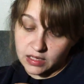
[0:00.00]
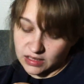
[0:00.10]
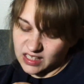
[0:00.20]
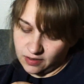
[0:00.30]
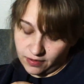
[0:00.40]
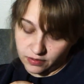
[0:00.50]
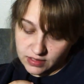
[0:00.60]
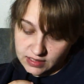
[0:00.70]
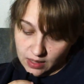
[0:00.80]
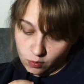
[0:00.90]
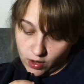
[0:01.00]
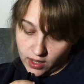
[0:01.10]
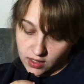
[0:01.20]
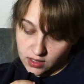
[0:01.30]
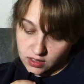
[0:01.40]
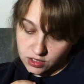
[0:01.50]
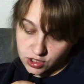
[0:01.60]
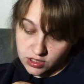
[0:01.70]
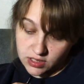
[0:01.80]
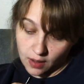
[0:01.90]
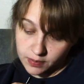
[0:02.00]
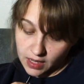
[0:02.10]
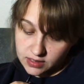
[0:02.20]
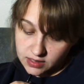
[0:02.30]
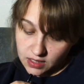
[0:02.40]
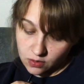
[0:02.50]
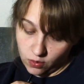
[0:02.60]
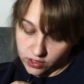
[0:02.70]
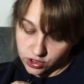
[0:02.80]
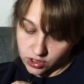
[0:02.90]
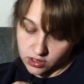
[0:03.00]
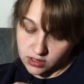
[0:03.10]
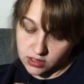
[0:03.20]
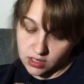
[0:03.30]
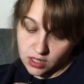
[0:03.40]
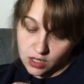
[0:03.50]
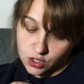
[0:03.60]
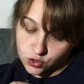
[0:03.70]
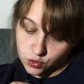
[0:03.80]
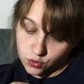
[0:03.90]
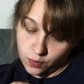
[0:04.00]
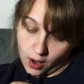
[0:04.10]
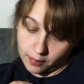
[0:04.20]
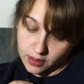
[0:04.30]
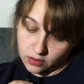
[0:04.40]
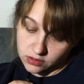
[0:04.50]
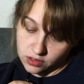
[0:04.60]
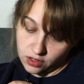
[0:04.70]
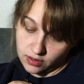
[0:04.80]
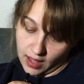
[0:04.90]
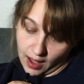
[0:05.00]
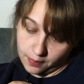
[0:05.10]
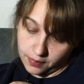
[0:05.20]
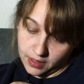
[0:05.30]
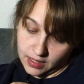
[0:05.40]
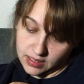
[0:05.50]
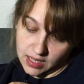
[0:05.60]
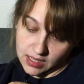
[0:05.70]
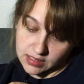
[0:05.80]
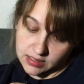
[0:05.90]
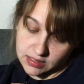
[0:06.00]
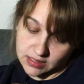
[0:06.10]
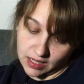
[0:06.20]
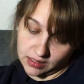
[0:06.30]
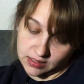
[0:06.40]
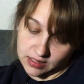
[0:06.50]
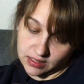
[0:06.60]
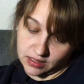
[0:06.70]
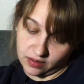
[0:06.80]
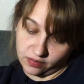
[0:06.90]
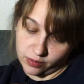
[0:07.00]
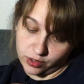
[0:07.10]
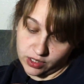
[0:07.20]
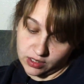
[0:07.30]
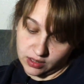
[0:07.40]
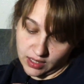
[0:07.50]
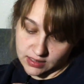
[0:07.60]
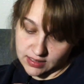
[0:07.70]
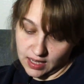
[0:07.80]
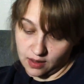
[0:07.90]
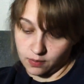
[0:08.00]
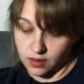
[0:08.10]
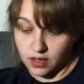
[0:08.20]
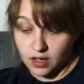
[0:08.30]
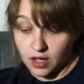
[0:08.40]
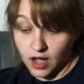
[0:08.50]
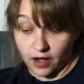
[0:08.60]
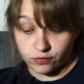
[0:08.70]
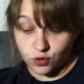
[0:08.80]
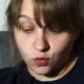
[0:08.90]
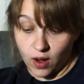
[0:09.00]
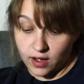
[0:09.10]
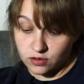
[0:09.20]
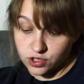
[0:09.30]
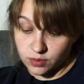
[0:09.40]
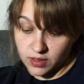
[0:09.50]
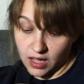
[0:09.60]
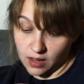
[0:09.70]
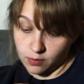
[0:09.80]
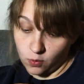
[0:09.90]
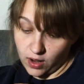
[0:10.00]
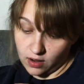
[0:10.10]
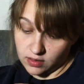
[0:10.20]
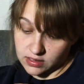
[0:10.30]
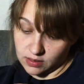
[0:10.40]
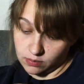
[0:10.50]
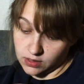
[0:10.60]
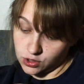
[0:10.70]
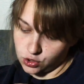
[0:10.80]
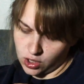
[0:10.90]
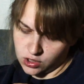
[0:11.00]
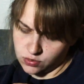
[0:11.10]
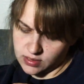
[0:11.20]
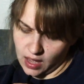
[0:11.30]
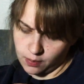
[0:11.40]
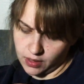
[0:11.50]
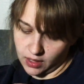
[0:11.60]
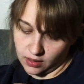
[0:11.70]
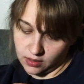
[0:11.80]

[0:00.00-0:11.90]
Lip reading: Lina felt the same way. She stopped asking questions, drew Poppy onto her lap, and gazed in silence at the glimmering landscape. After a while she became aware that something strange was happening.